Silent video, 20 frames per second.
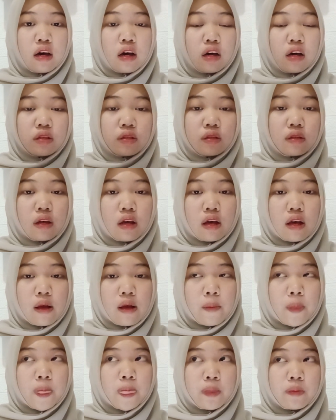As
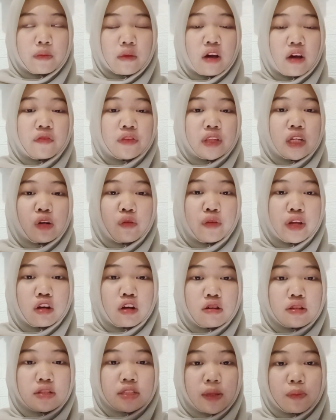After we
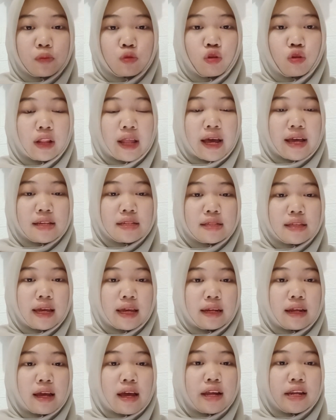conceptualize
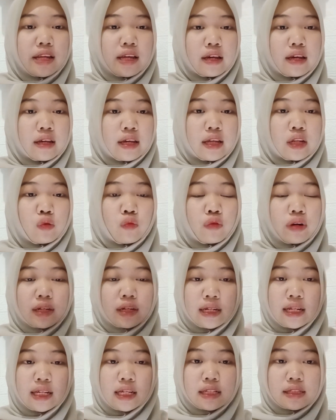an idea in
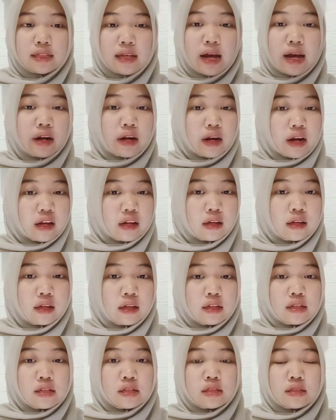Wernicke's area,
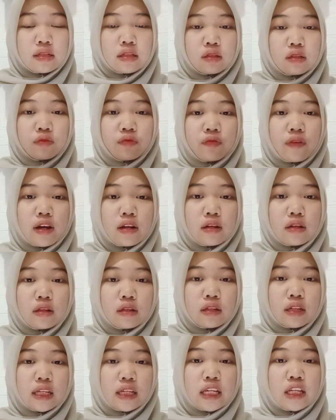
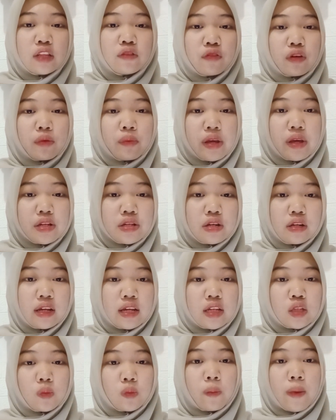the information
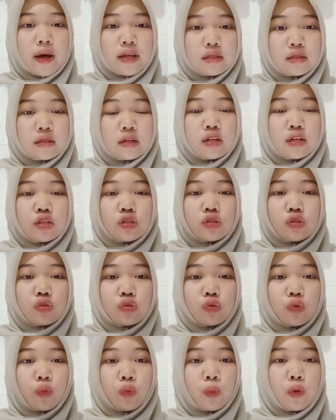is passed
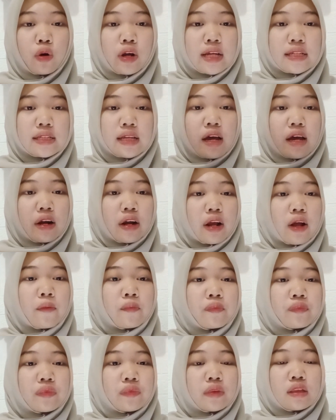to Broca's area.
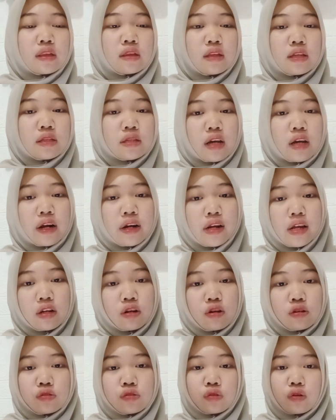This area
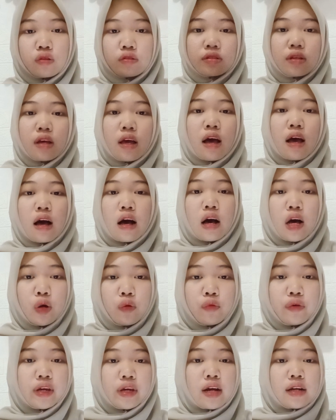controls
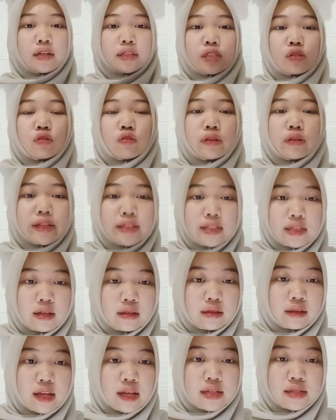how we articulate
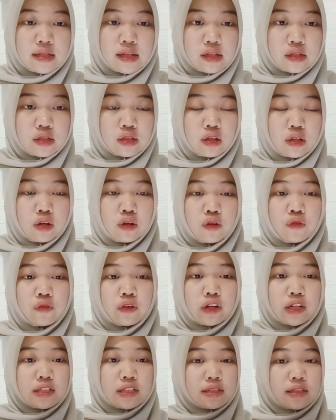sentences.
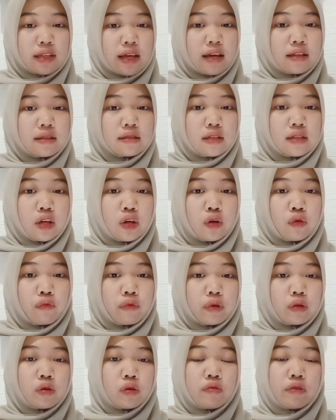For instance,
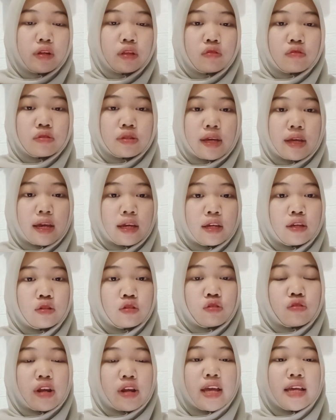when we want to say,
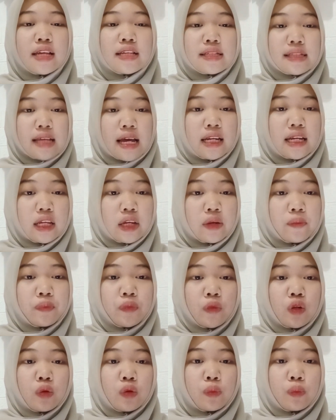today is sunny,
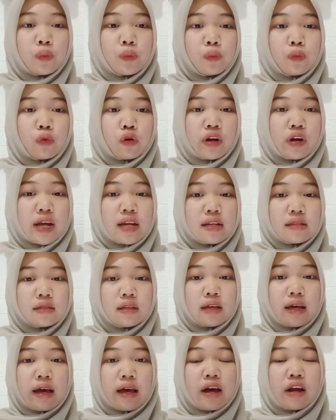
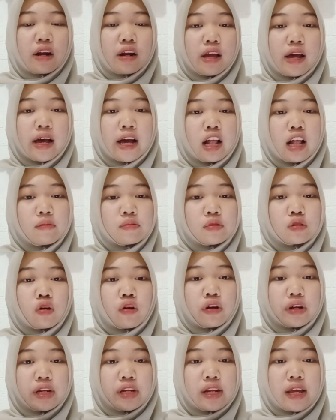Broca's area helps
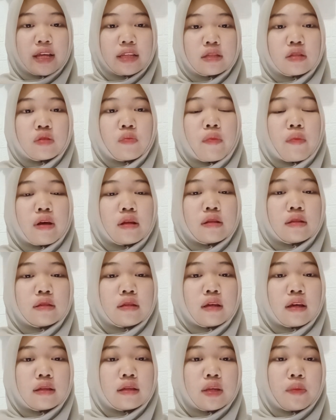coordinate
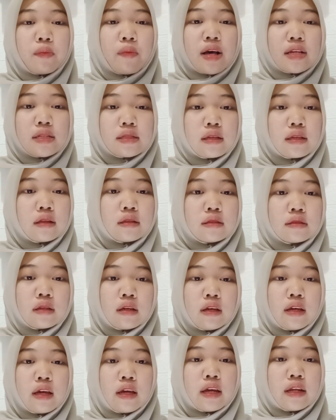the muscles
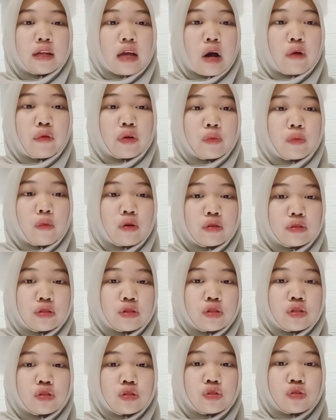in our mouth
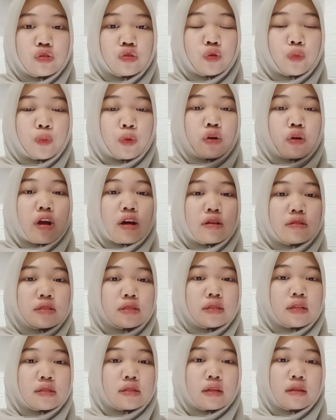to pronounce
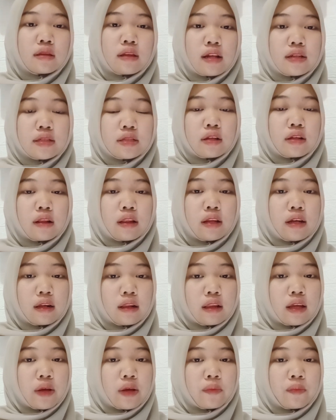the sentence
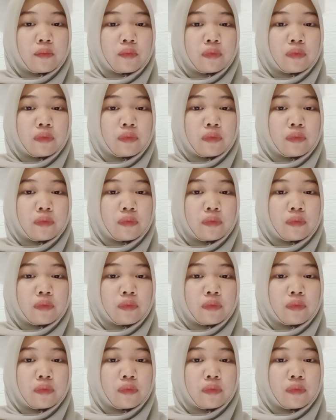clearly.